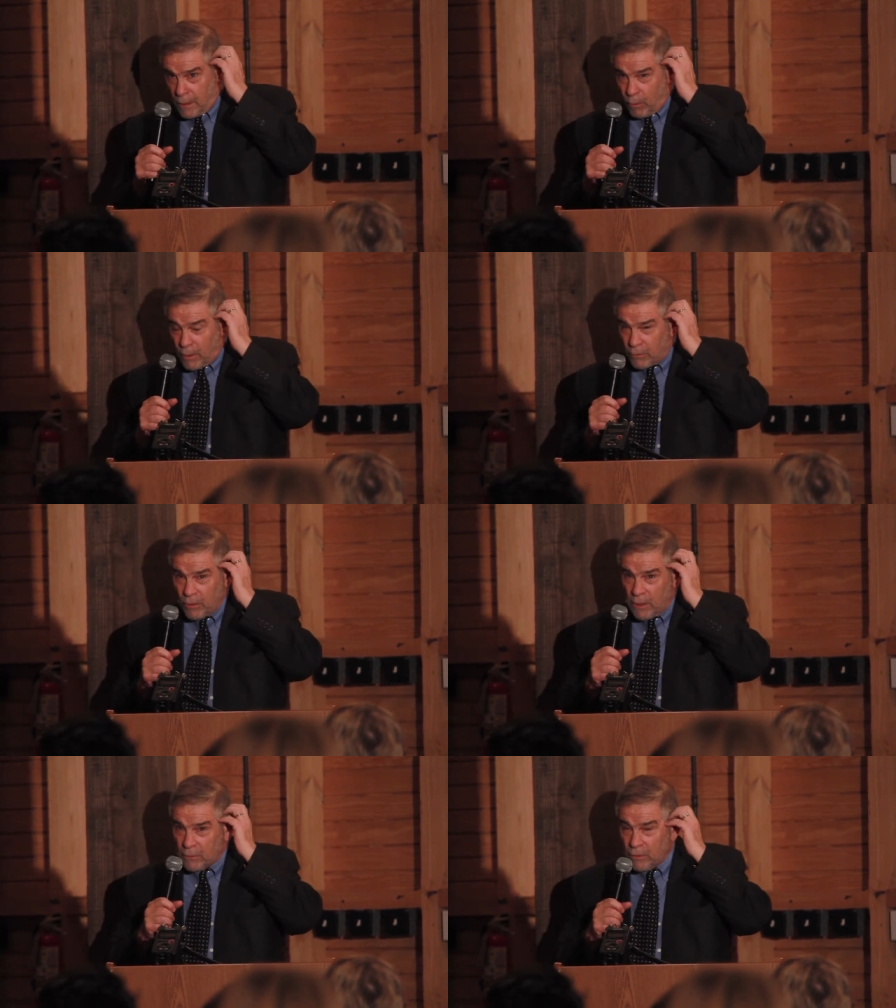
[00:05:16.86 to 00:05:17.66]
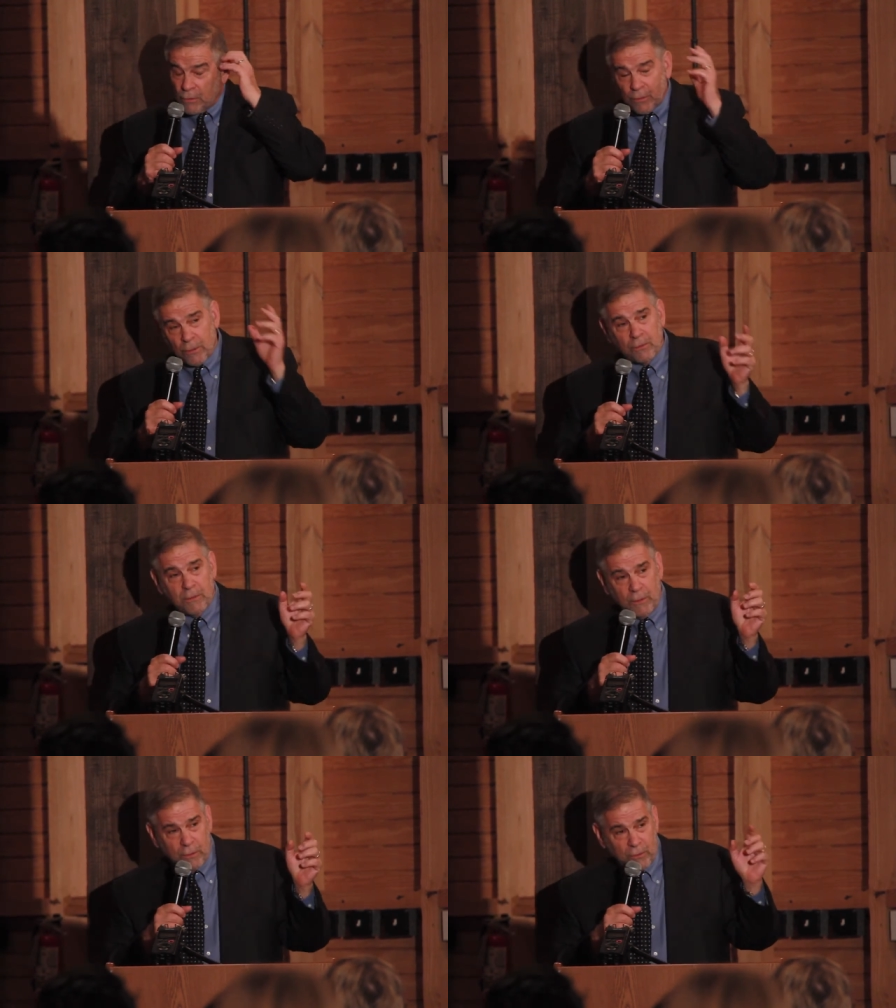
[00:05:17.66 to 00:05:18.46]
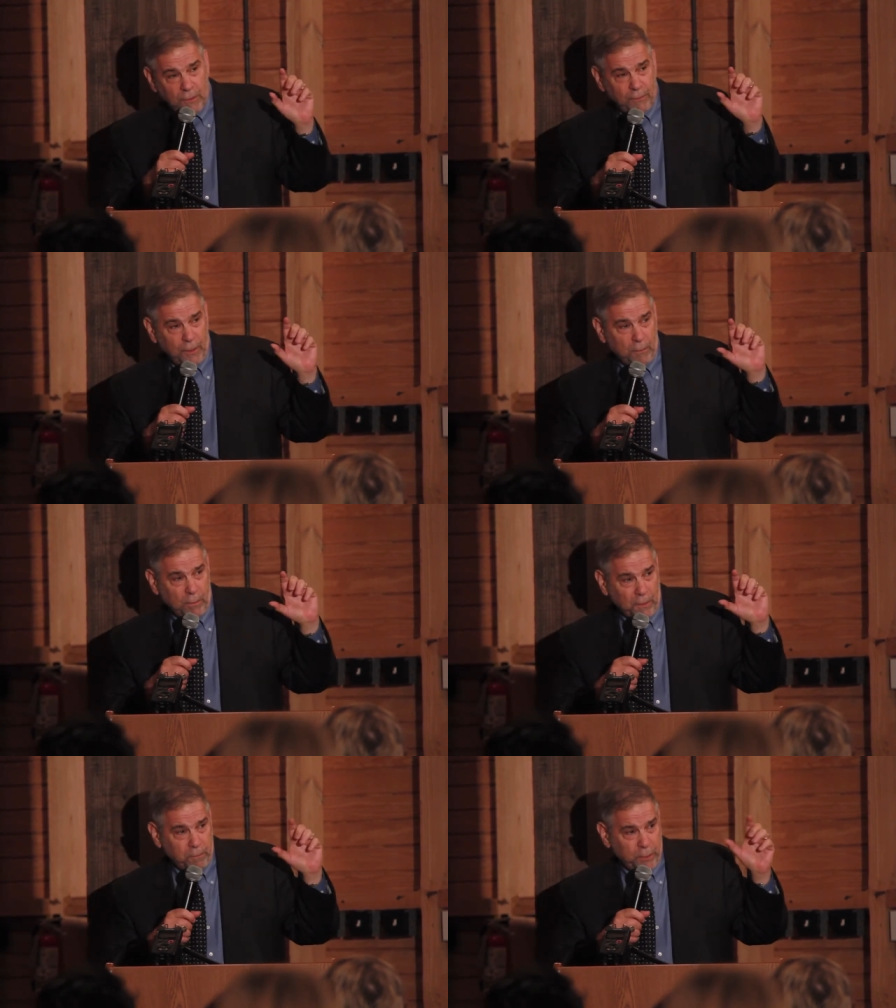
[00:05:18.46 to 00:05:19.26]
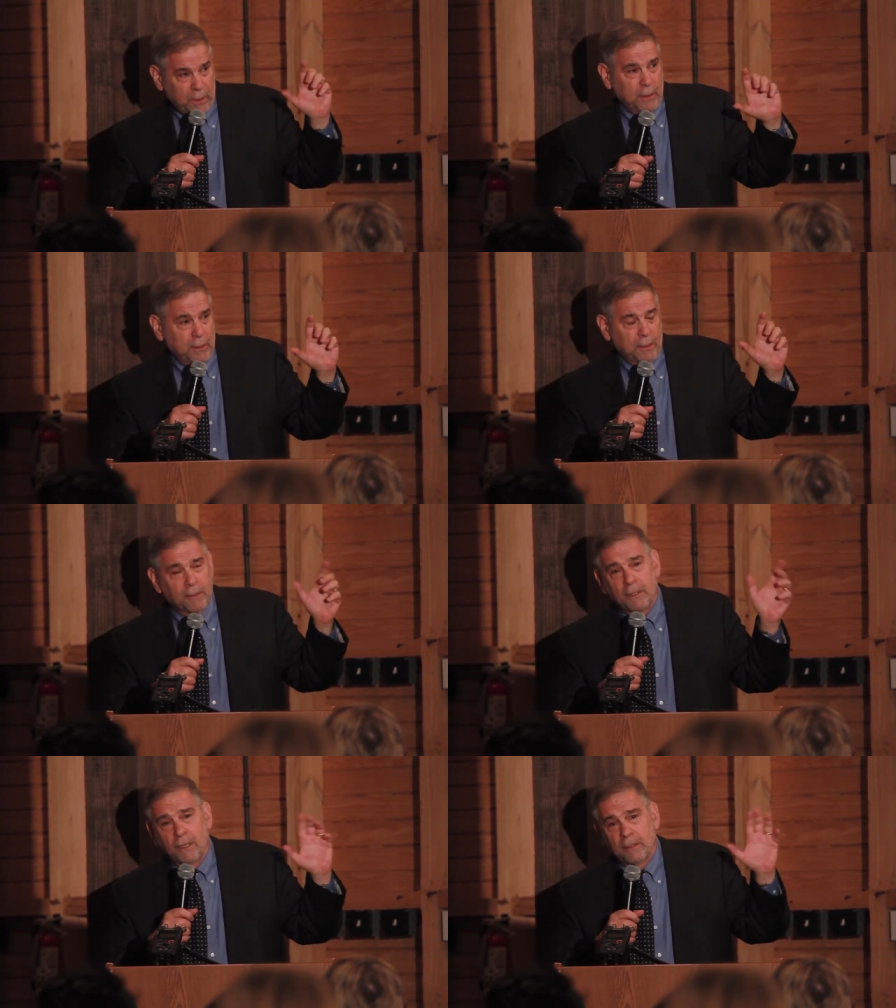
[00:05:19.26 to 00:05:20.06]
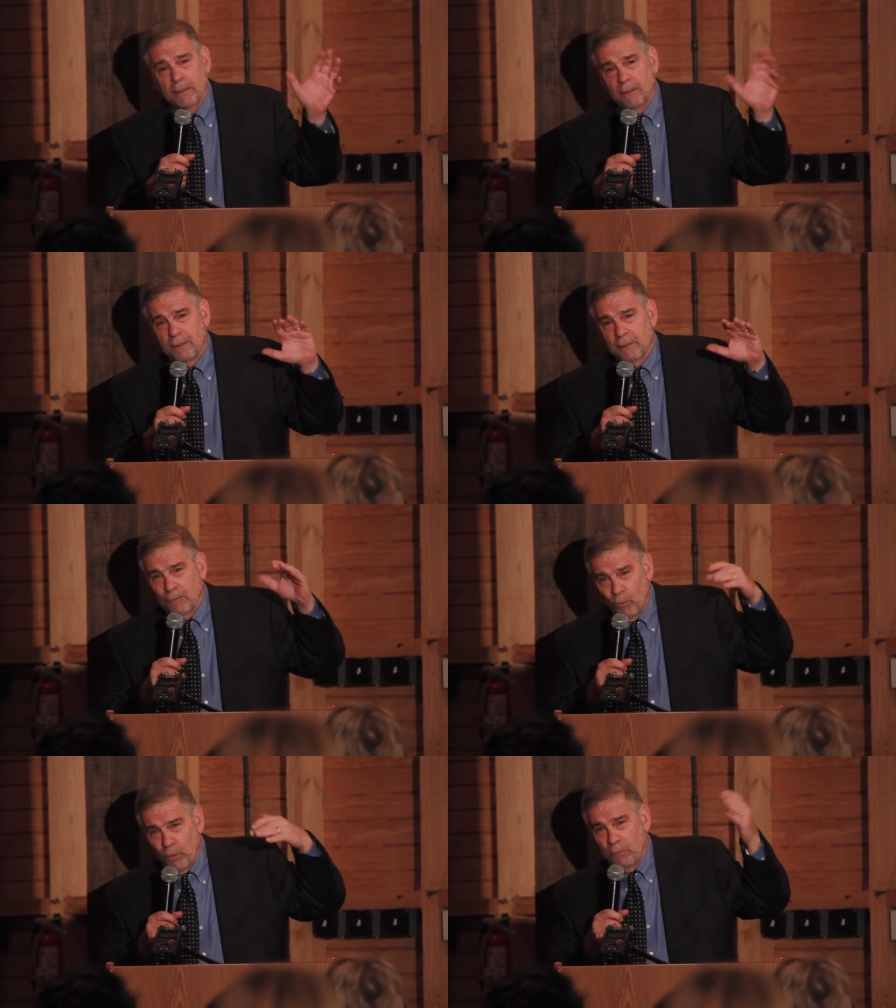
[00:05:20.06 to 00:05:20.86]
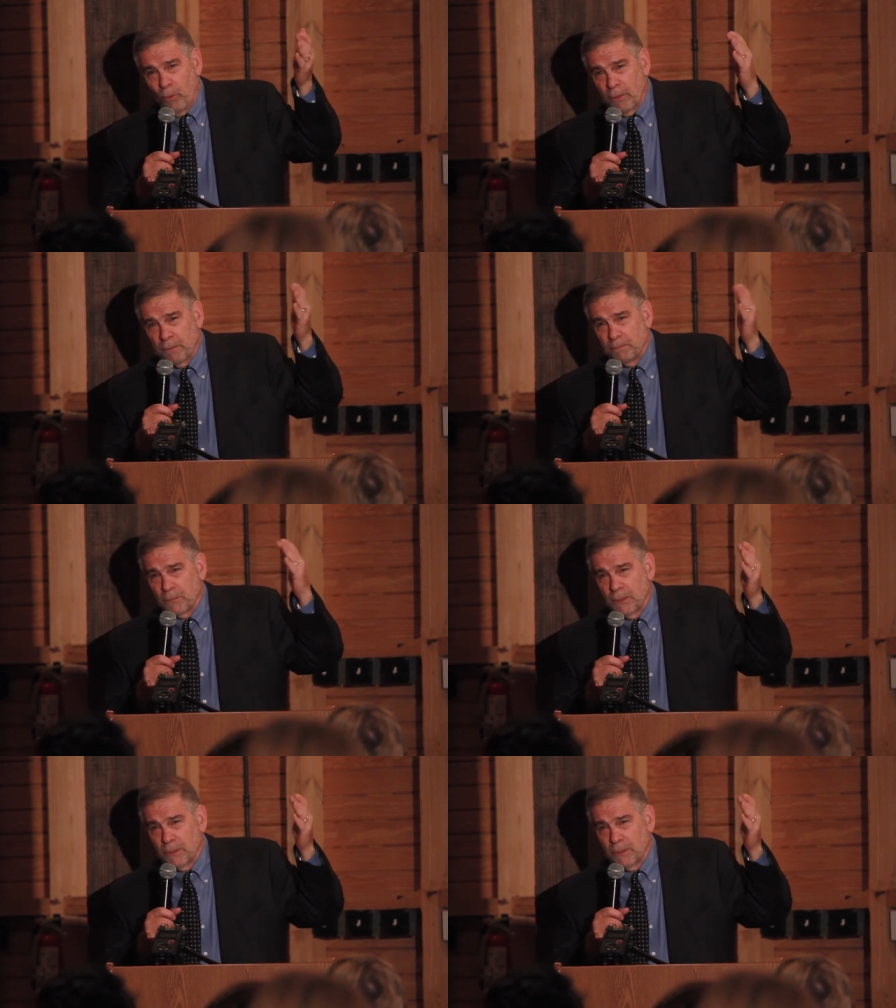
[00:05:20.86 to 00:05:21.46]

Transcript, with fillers: And I want to talk to you seriously this evening by picking on uh, uh one more